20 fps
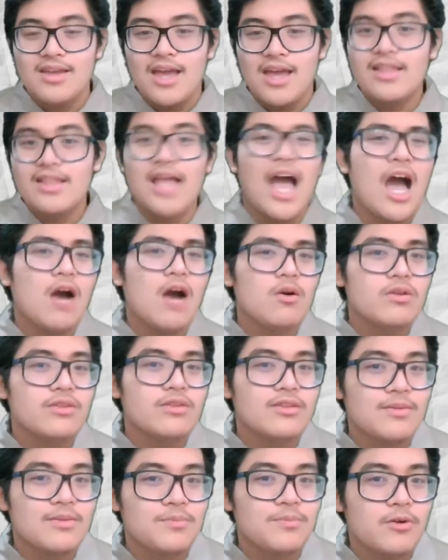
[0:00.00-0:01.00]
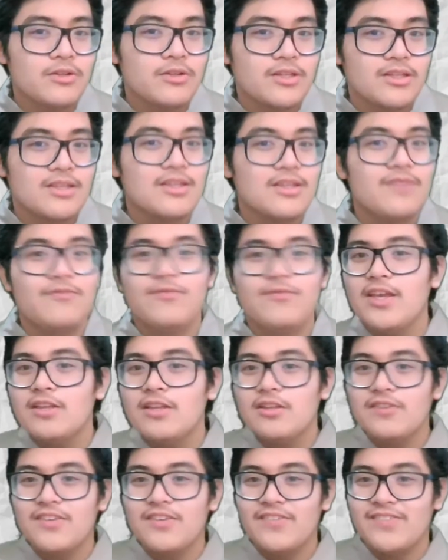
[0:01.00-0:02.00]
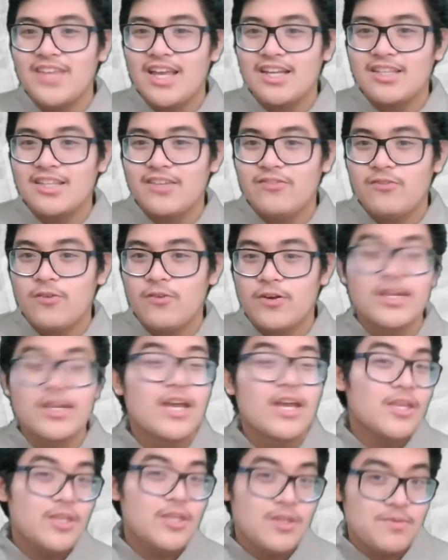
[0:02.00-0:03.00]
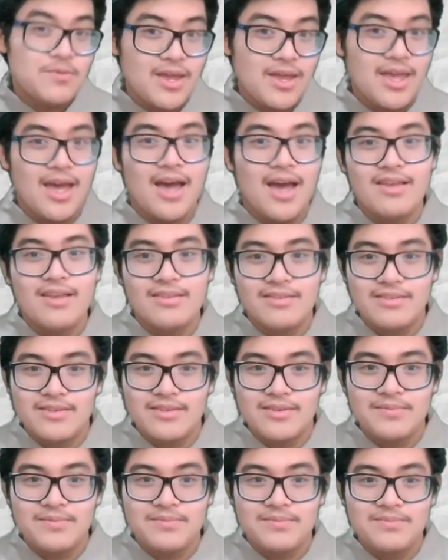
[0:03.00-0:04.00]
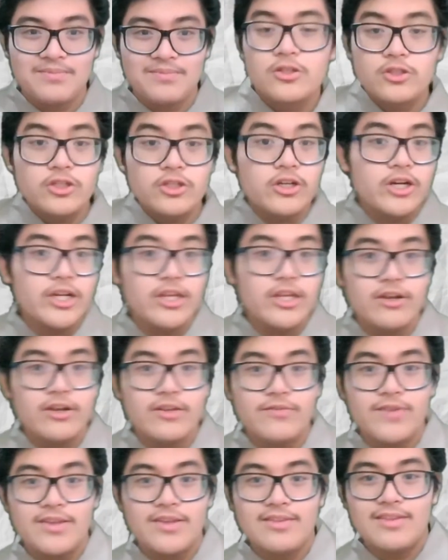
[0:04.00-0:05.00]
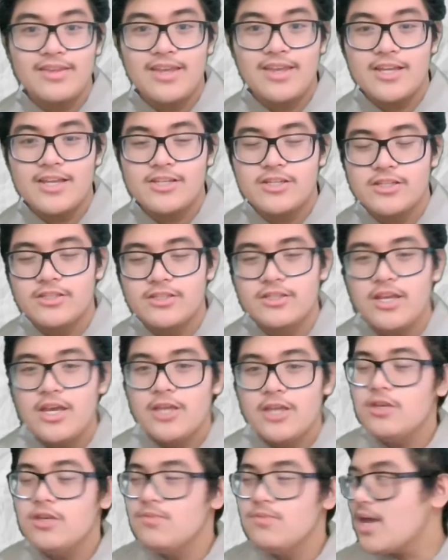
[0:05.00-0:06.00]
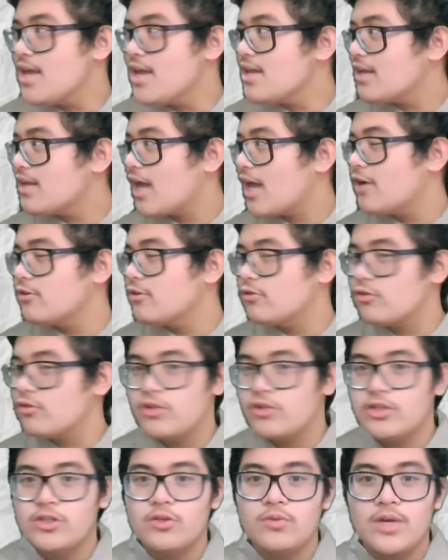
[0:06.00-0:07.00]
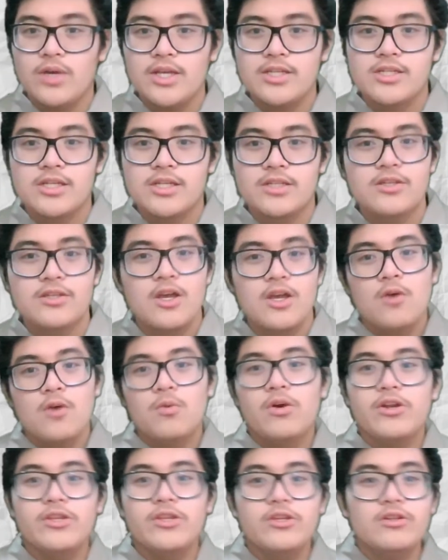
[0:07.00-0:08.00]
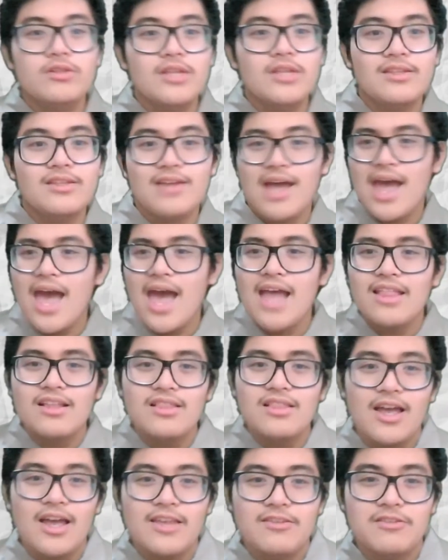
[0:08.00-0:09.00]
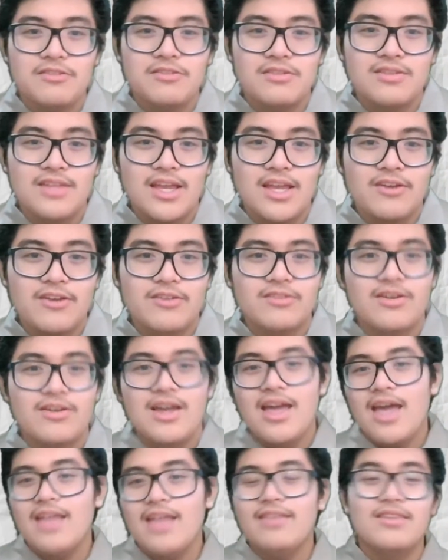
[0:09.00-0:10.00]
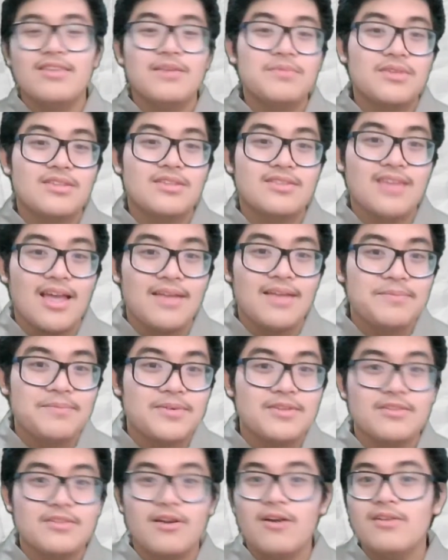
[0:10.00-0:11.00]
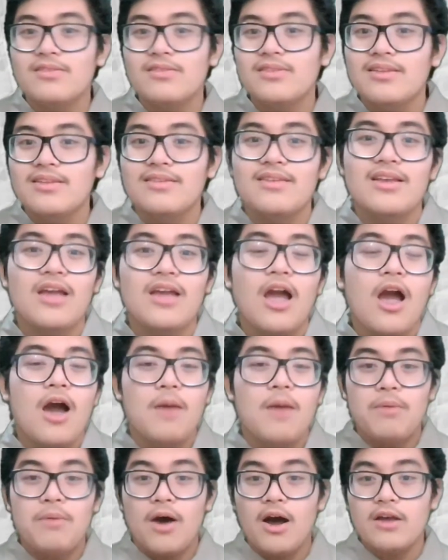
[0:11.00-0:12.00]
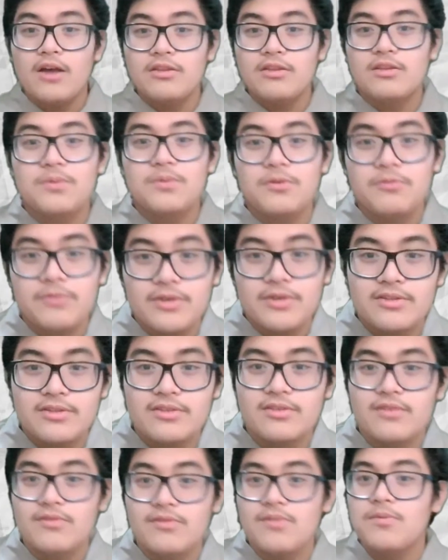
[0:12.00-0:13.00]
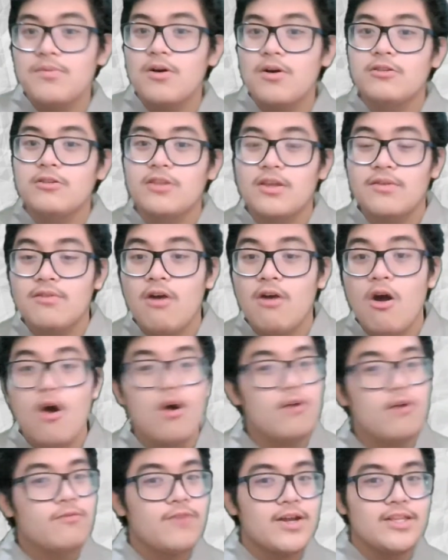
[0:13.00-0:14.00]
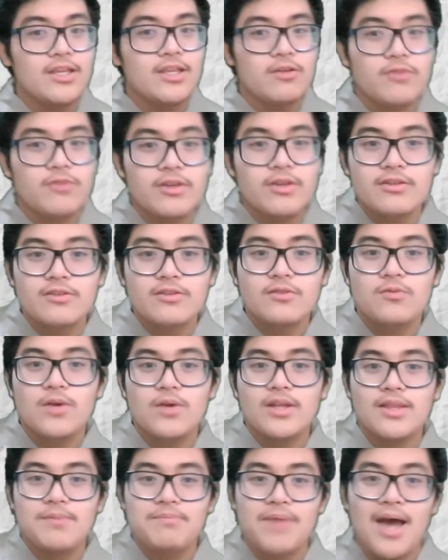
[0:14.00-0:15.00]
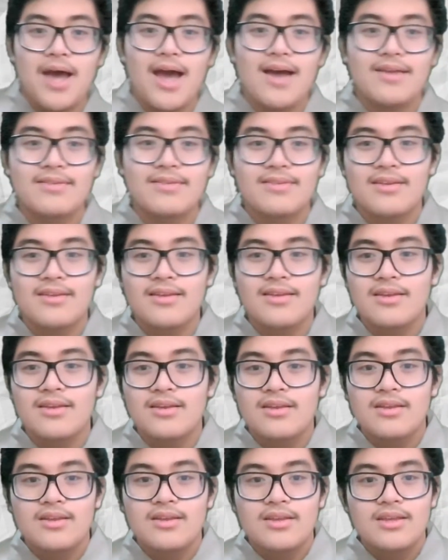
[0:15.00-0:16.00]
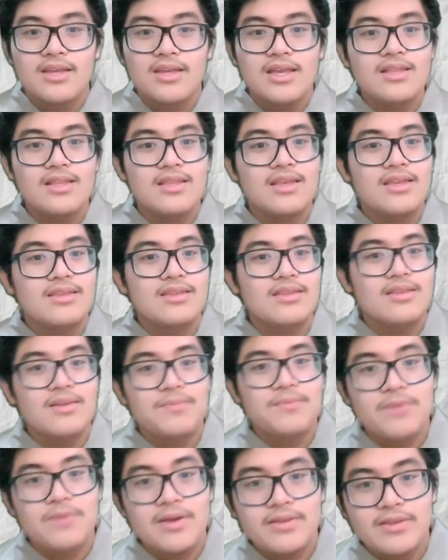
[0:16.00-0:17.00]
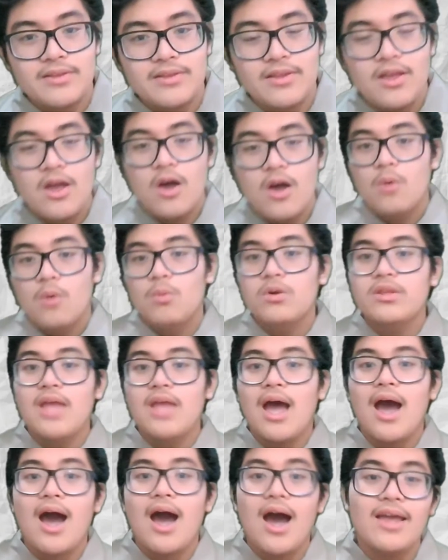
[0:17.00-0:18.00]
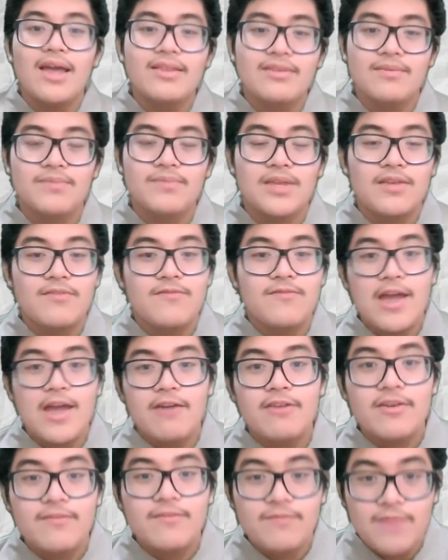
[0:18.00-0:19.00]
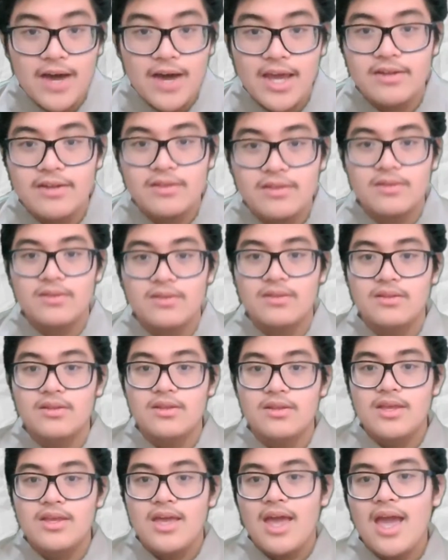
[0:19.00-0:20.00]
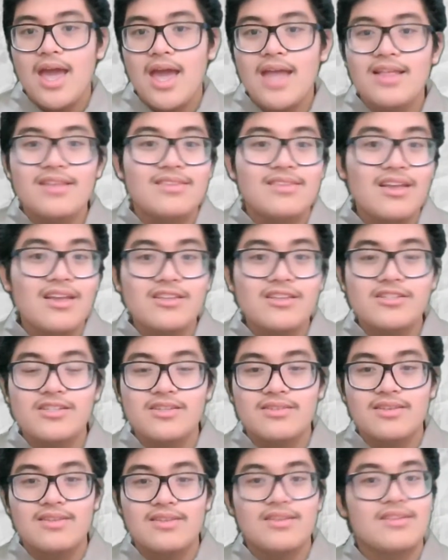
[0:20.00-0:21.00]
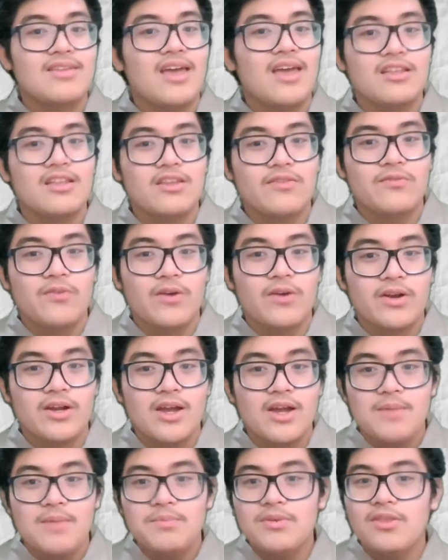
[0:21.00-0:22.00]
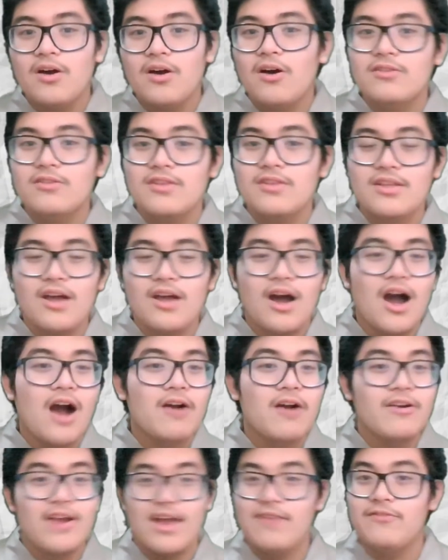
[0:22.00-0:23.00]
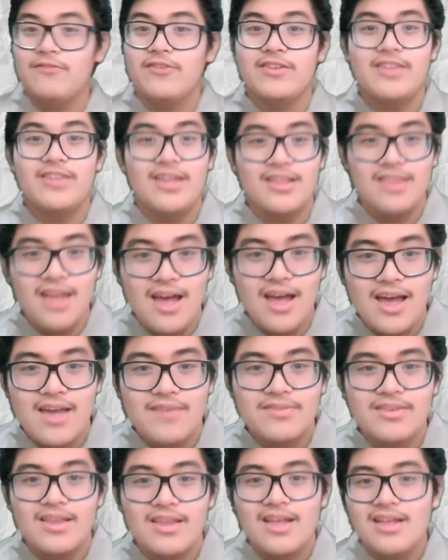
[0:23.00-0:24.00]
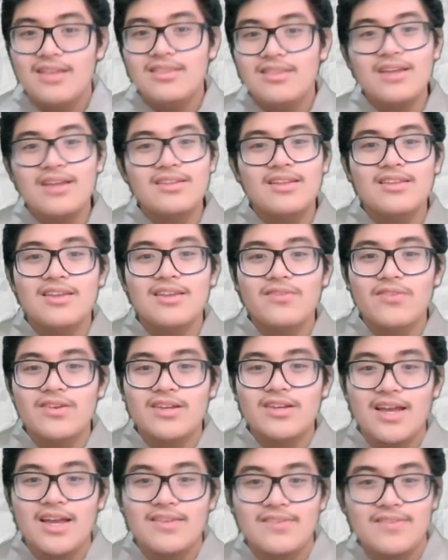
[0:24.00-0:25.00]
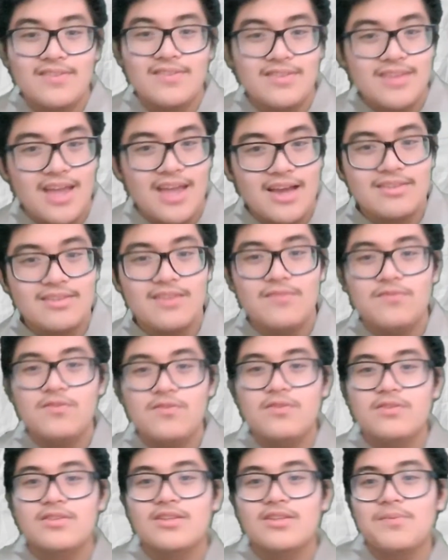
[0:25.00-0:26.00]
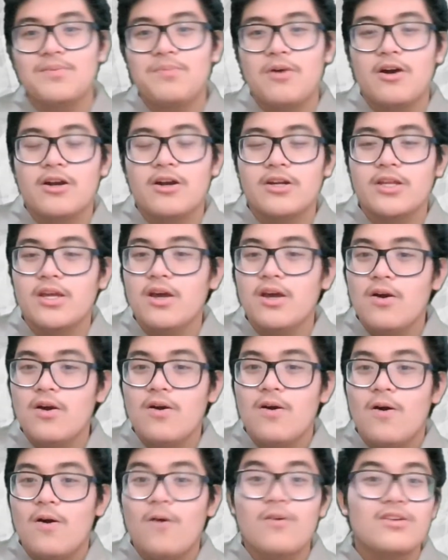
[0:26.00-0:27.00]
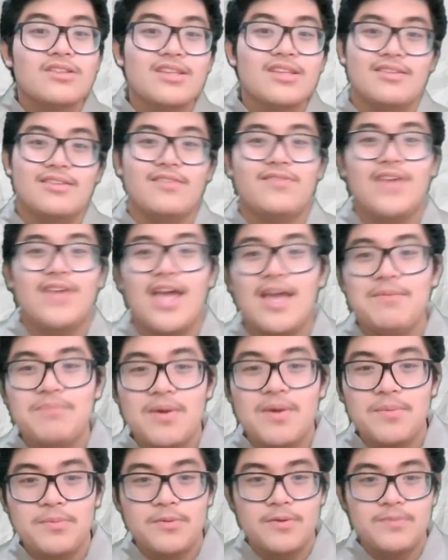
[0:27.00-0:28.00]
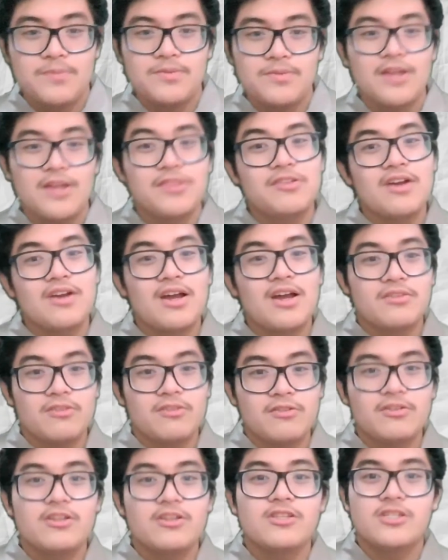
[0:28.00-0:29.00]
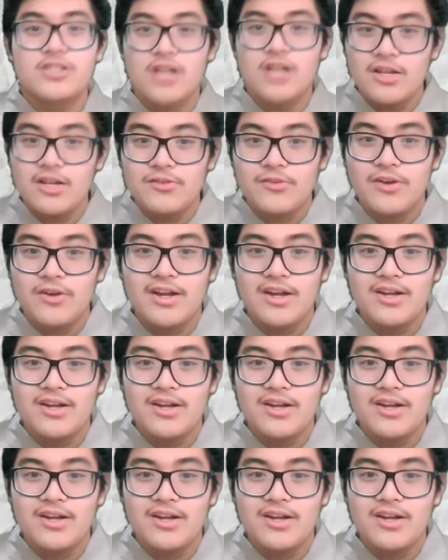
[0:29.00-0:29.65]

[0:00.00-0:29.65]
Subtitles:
And how is this important in the field of detective work, you may ask? During your investigations, you may encounter situations where you'll need to analyze your scenario, and some examples are listing possible reasons of a motive or finding reasons why the past is in the present would hide something very vital. And it's not just in detective work, but also in our everyday lives, like the different kinds of snacks and foods in a party, or a list of K-pop groups under a certain genre.